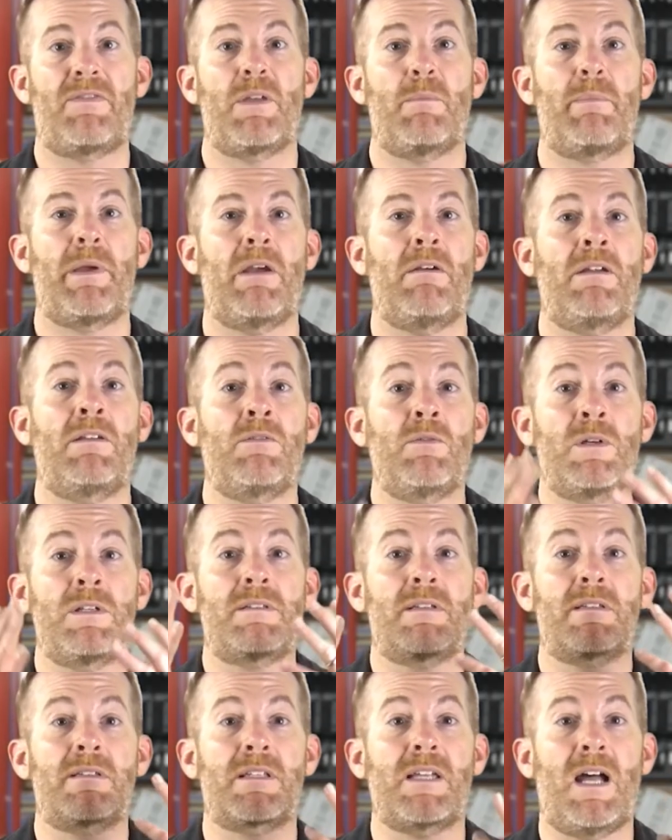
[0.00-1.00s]
bearing
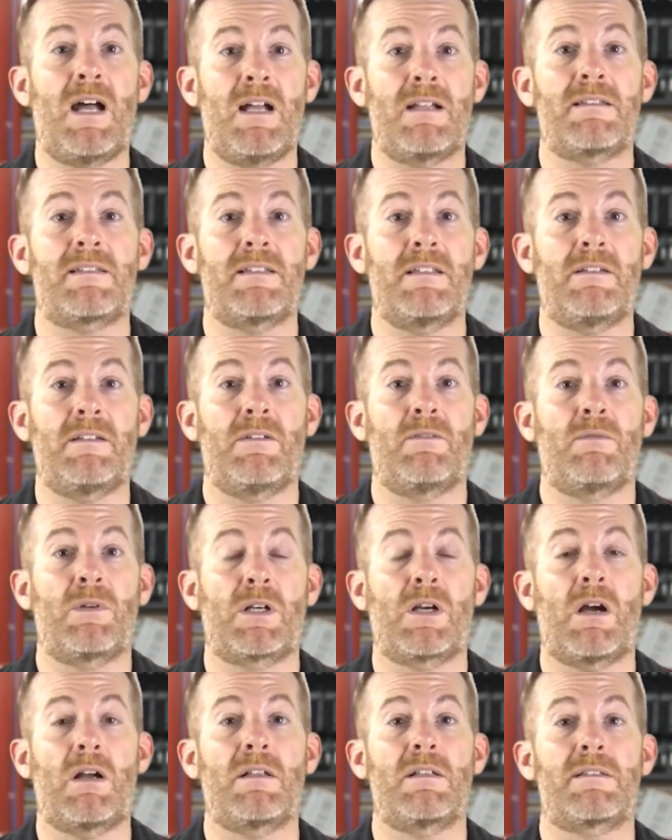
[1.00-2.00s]
noise is constant,
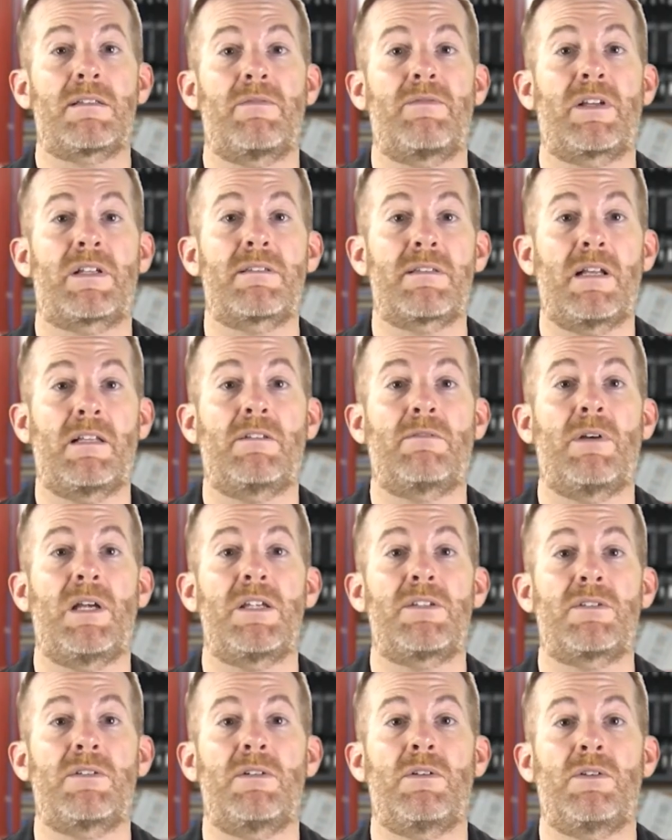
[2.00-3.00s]
regardless of
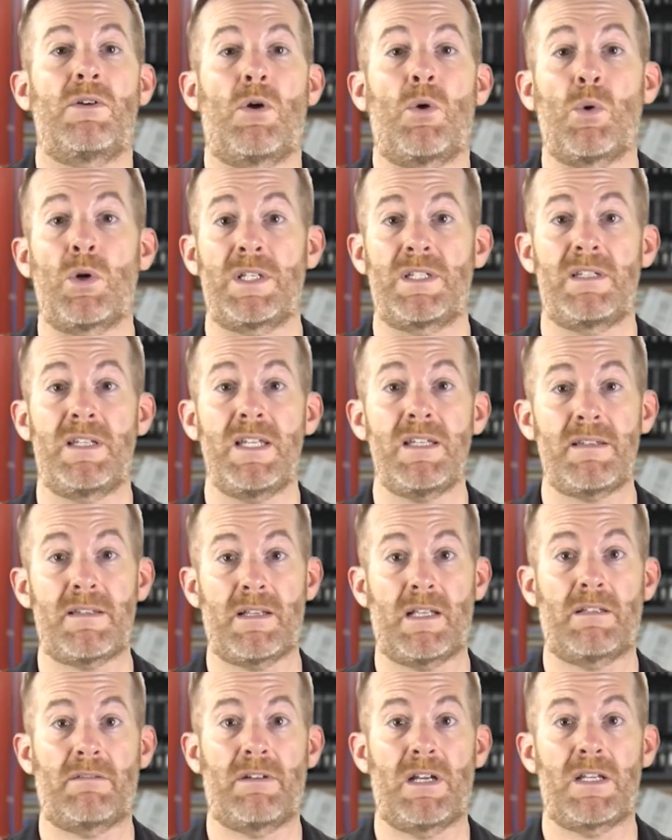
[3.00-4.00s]
acceleration or
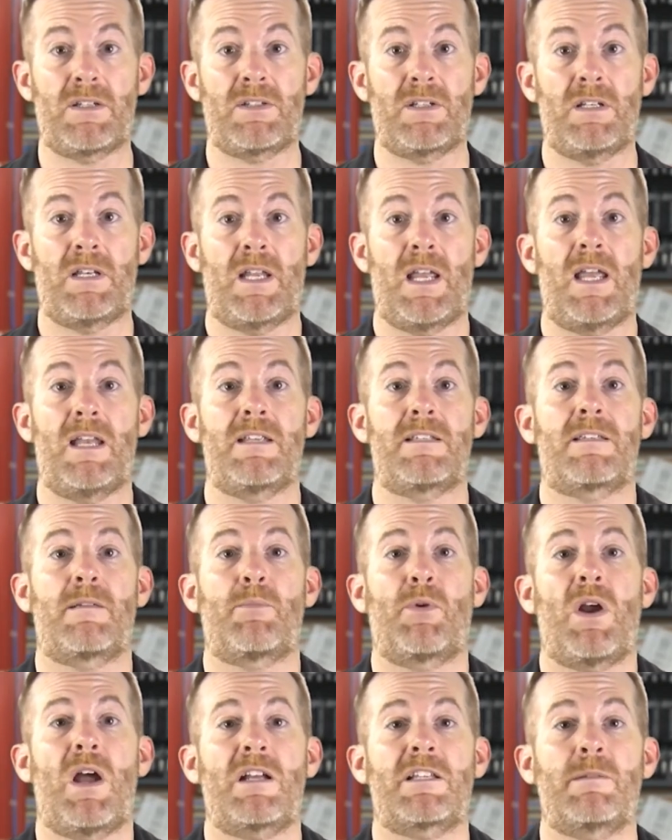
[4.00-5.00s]
deceleration, and is
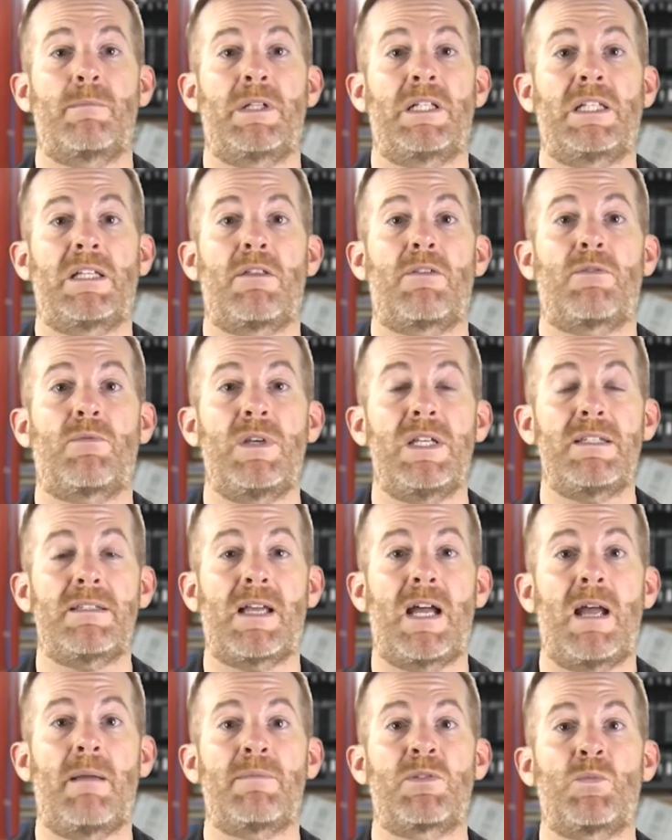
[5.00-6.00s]
approximately 3
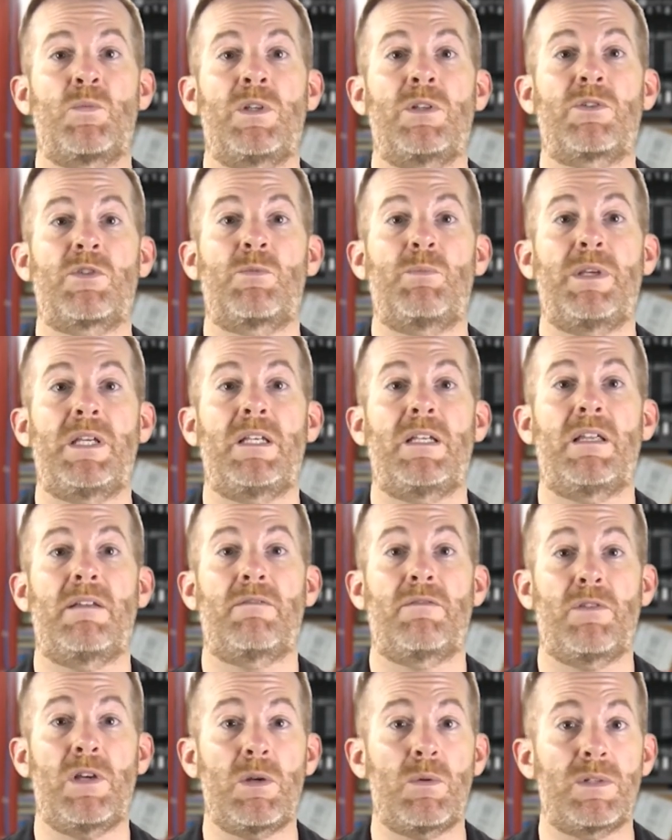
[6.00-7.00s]
times wheel speed and
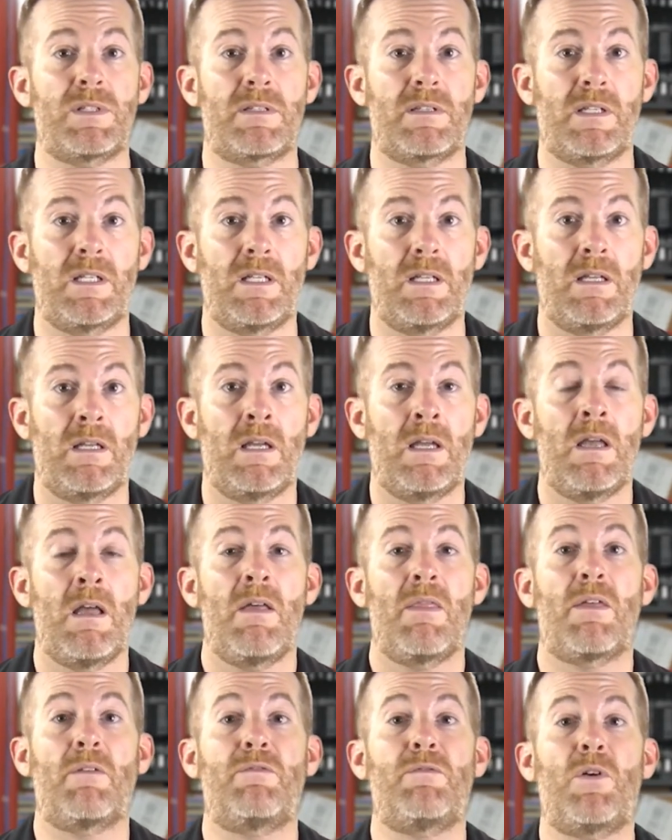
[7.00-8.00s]
frequency,
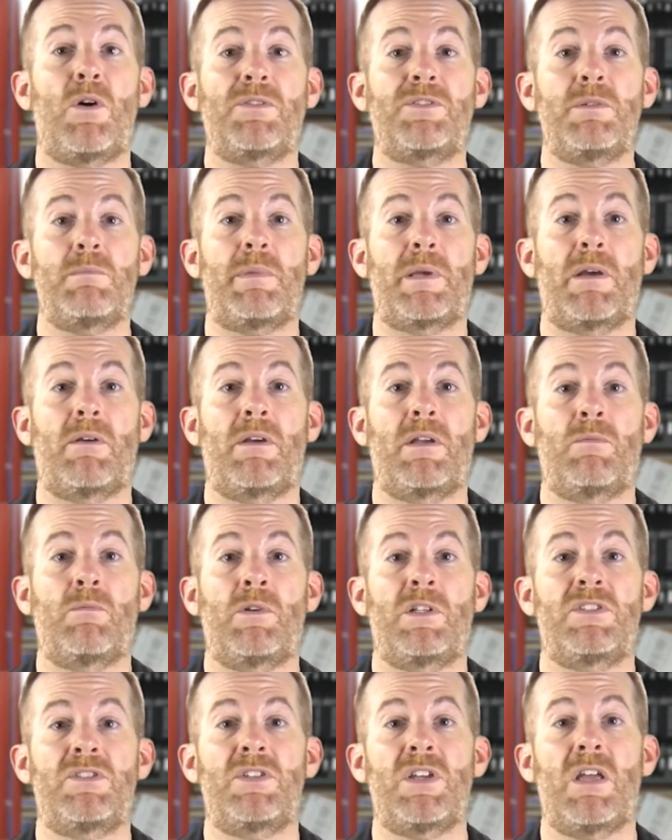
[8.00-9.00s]
the faulty bearing
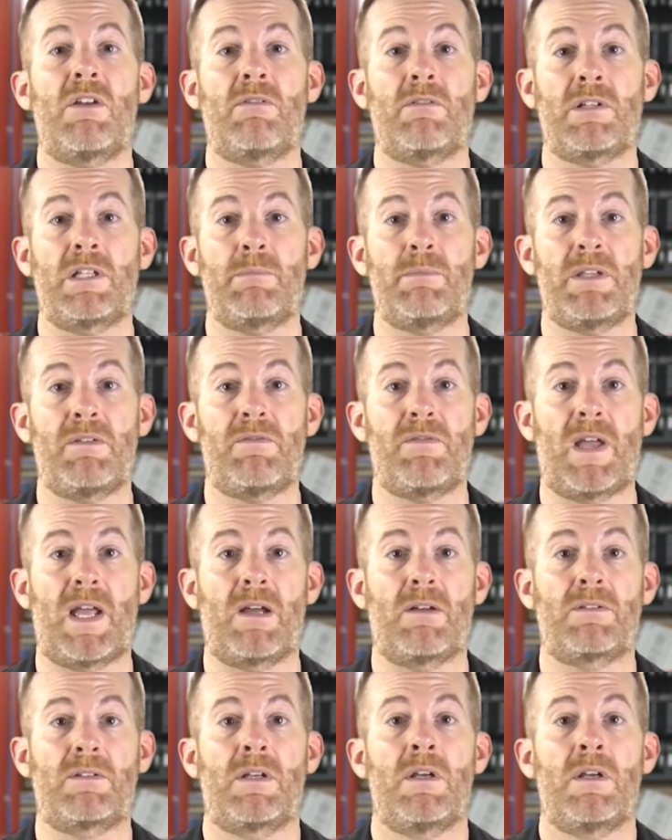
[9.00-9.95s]
would generally be found